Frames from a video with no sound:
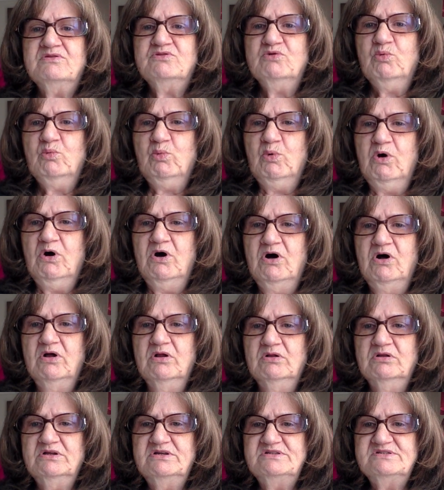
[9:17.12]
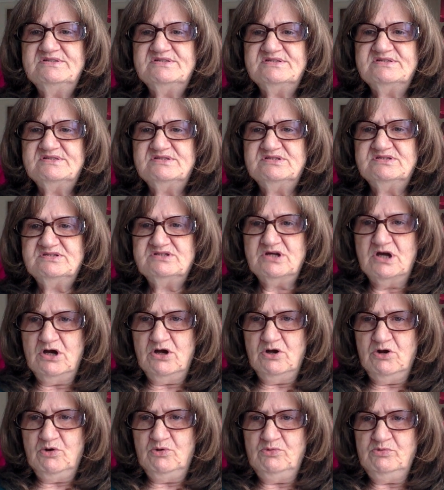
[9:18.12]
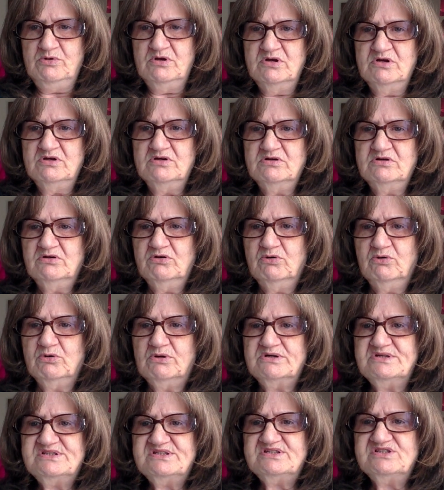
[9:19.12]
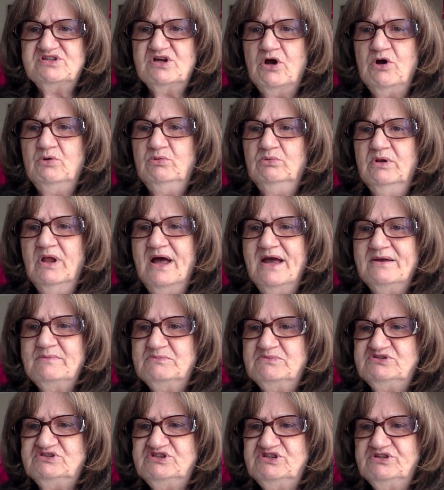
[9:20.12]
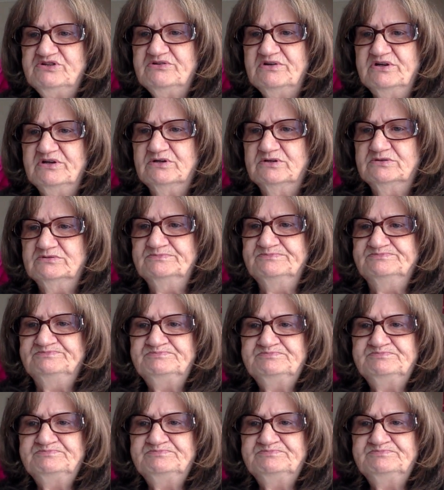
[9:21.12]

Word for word: The wall is stone or a stone-like material.